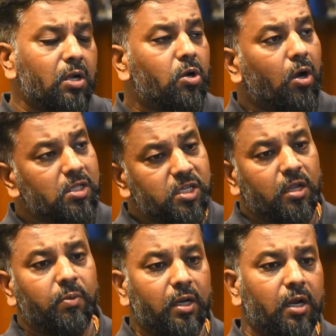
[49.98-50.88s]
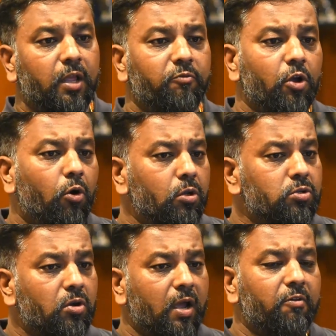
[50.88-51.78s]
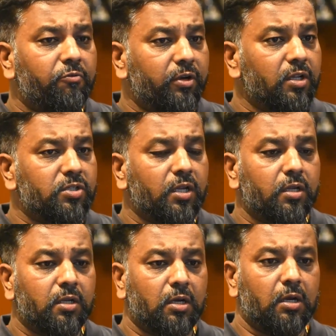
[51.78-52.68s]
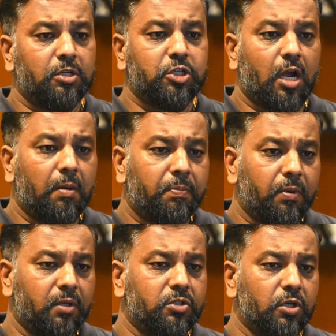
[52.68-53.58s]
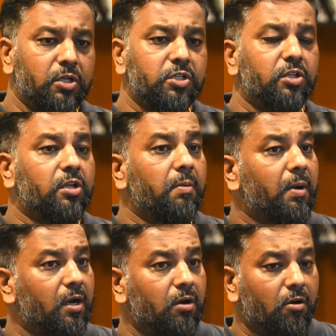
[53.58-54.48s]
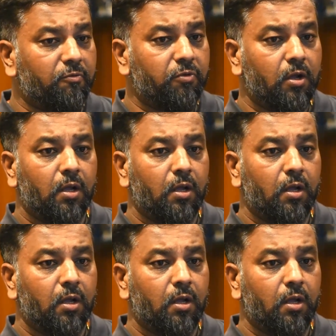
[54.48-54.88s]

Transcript: Consequently, we also have witnessing sharp surge in the demand of